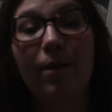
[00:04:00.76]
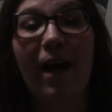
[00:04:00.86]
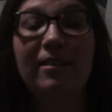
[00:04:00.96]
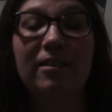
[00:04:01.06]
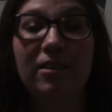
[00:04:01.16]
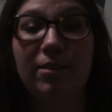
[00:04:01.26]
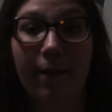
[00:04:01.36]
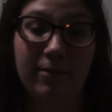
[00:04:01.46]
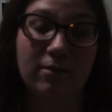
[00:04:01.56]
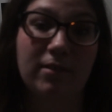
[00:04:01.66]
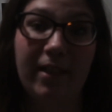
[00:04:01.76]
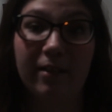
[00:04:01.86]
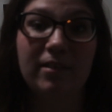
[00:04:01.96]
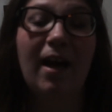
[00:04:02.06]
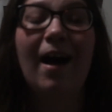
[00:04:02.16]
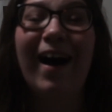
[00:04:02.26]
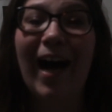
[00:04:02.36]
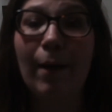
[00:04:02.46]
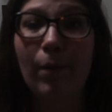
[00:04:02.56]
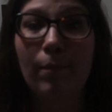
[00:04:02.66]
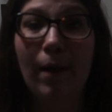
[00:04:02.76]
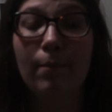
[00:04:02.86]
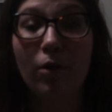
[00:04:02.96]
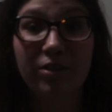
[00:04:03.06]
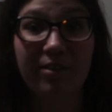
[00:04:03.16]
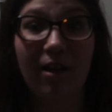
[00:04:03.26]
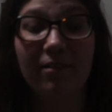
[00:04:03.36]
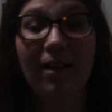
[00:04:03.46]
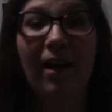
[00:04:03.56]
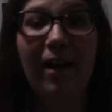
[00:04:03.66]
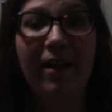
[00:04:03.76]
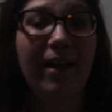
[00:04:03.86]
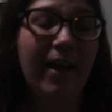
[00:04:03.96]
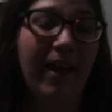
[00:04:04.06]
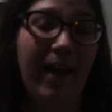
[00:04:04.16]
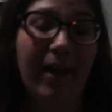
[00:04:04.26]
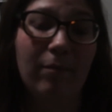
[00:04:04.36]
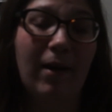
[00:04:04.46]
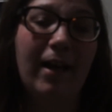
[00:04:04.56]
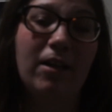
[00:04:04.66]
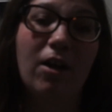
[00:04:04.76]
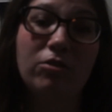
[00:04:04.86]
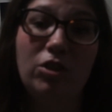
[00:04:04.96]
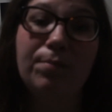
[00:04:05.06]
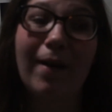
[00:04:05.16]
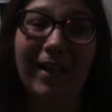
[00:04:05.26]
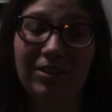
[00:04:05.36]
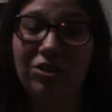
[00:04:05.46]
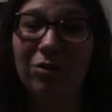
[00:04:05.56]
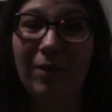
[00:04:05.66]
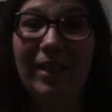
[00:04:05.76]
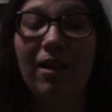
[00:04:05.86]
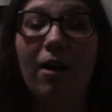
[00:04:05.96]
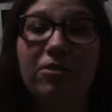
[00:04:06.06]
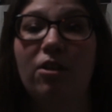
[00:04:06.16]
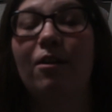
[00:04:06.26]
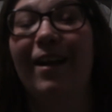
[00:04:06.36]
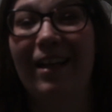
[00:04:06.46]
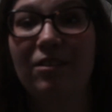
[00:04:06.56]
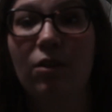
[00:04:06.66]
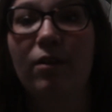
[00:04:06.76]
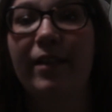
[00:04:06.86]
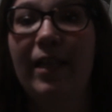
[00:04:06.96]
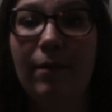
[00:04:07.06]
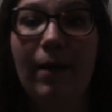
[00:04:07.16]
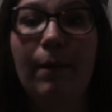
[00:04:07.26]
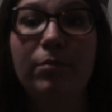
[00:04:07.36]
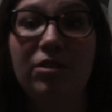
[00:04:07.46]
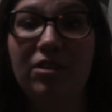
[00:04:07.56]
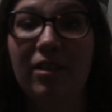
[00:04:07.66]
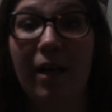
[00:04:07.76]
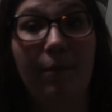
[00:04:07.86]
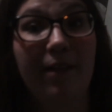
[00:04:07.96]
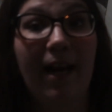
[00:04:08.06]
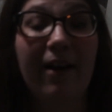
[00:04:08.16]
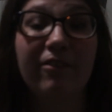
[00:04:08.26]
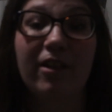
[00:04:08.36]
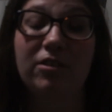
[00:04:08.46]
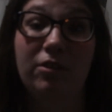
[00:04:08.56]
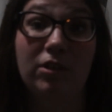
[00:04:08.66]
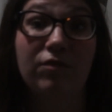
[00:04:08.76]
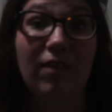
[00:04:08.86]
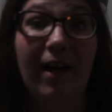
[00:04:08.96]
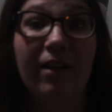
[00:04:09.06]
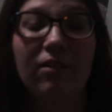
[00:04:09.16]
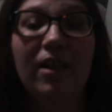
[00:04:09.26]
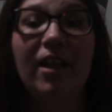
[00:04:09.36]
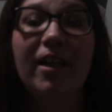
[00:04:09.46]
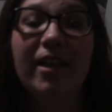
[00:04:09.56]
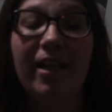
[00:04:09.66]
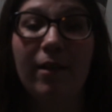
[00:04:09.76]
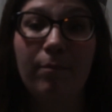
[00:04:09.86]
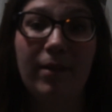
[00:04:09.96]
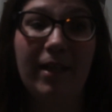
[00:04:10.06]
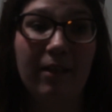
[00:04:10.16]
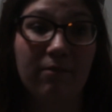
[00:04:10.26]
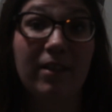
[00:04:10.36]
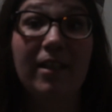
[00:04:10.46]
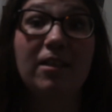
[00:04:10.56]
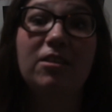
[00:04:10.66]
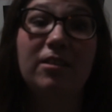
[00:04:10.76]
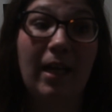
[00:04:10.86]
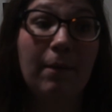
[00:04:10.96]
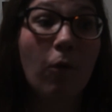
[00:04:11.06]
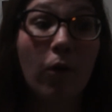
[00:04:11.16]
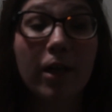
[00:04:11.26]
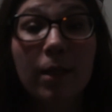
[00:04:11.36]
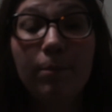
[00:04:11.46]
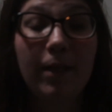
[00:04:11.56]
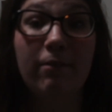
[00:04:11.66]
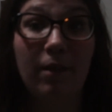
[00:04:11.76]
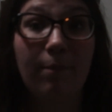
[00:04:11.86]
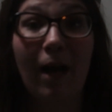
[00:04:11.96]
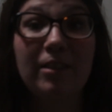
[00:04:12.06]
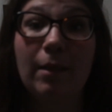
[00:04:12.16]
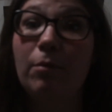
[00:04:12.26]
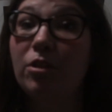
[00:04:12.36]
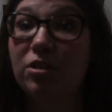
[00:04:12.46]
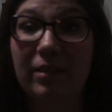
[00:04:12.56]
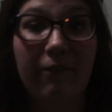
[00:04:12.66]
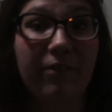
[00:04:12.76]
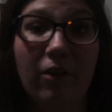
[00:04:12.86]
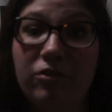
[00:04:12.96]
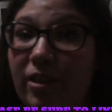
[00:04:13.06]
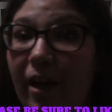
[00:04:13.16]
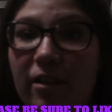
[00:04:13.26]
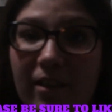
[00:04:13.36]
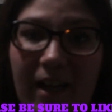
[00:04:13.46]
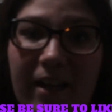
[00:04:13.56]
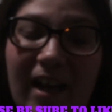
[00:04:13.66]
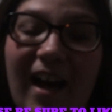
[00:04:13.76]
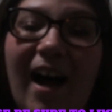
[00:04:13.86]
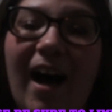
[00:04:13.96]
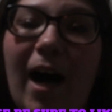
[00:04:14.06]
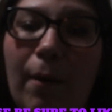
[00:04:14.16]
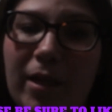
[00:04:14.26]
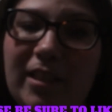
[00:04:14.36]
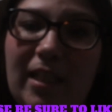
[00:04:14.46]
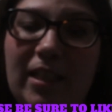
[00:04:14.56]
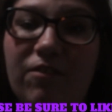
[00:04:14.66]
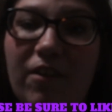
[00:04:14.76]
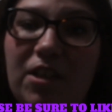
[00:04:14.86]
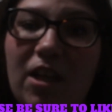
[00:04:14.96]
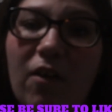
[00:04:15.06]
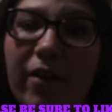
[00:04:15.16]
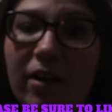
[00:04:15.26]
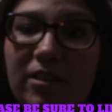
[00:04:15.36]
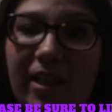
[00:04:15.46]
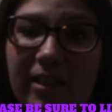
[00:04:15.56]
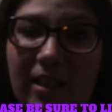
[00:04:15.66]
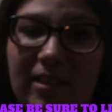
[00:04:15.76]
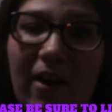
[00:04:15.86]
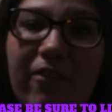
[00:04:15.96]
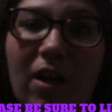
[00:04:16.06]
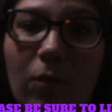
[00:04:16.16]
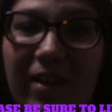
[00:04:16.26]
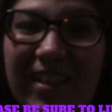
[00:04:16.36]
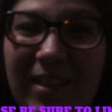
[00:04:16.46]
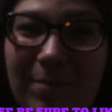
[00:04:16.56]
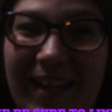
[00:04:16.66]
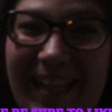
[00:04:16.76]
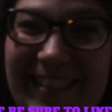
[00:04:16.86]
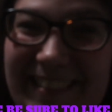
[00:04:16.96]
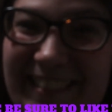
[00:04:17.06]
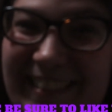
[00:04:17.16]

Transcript: prices and special deals. I buy mine mostly online and my go-to price is $20 or less or eBay, but you still got to be careful because you use vinyl can be in really good shape or it can be in really bad shape. You just never know. You just gotta look at it. I hope you guys like this video and I'll see you guys next time. Another one. Goodbye.